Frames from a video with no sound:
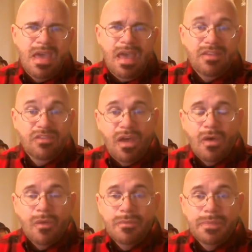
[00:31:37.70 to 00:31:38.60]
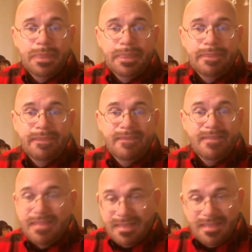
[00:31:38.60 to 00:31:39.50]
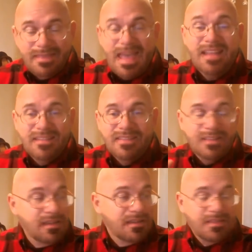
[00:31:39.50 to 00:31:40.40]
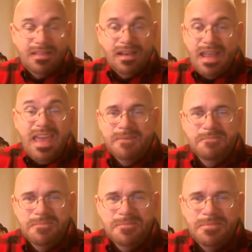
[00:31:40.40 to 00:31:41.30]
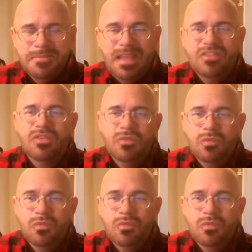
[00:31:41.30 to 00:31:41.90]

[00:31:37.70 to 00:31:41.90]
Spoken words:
And so that's the lamb that